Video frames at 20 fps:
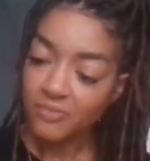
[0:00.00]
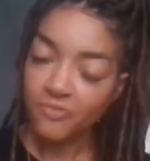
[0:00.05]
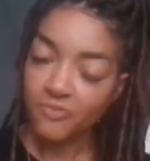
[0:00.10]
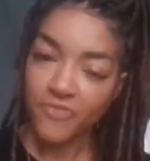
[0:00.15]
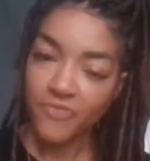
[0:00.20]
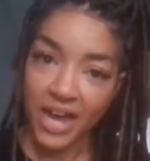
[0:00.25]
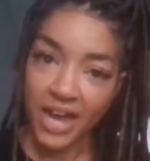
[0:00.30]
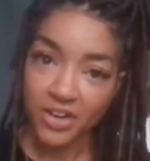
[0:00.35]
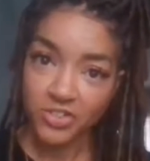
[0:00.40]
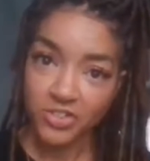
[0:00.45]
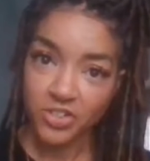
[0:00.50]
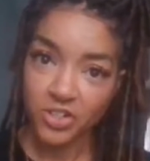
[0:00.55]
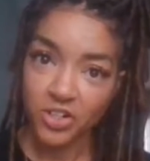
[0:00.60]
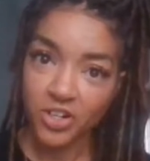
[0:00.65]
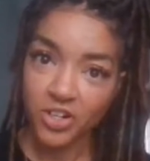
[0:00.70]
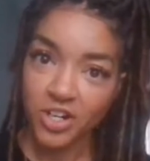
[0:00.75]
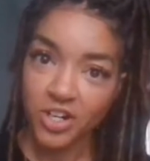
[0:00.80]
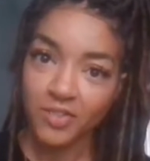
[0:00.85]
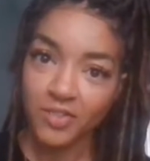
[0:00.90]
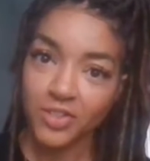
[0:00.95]

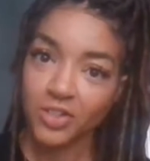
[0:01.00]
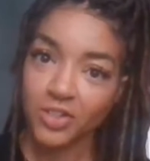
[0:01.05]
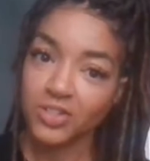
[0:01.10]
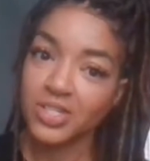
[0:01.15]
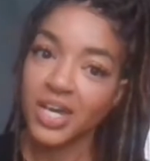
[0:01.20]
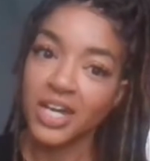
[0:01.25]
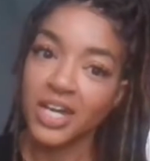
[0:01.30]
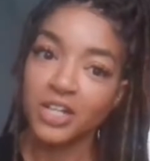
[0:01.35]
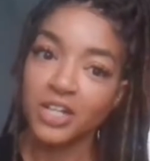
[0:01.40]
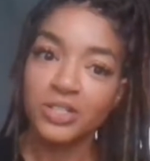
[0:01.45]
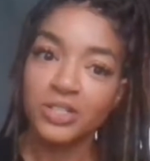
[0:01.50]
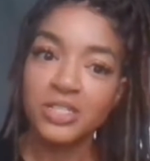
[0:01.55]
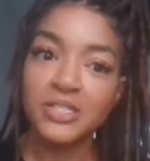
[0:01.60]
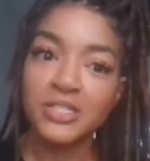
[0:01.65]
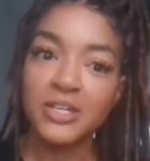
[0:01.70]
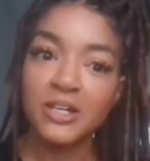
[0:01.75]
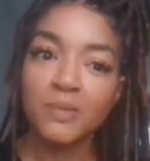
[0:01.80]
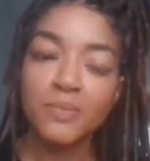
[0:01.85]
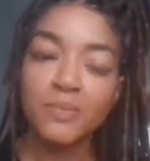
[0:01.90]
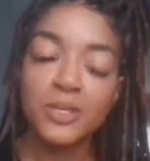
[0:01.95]
factor of your title is
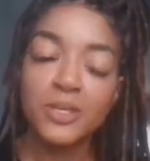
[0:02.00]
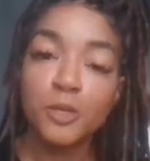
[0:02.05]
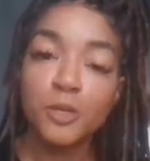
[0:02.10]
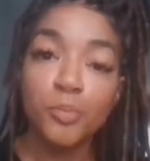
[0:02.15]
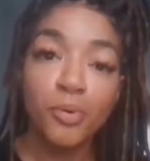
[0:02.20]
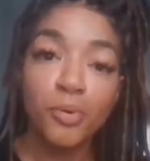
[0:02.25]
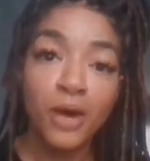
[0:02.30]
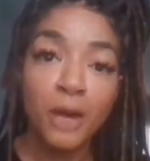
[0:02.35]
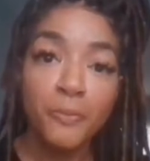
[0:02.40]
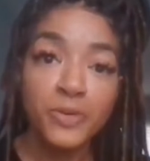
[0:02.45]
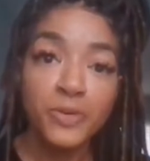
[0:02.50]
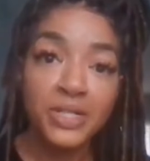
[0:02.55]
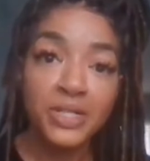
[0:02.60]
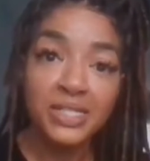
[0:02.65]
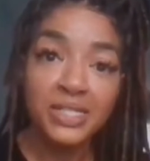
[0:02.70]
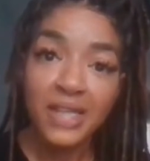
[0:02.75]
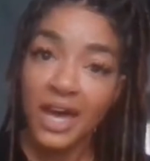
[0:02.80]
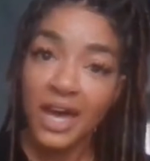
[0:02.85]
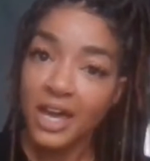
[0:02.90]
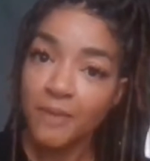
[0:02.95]
going to be the property
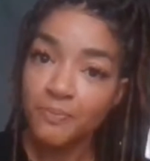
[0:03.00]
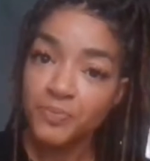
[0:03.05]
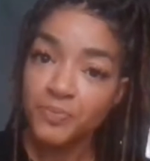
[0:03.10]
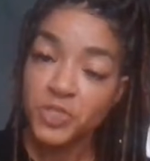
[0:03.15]
type.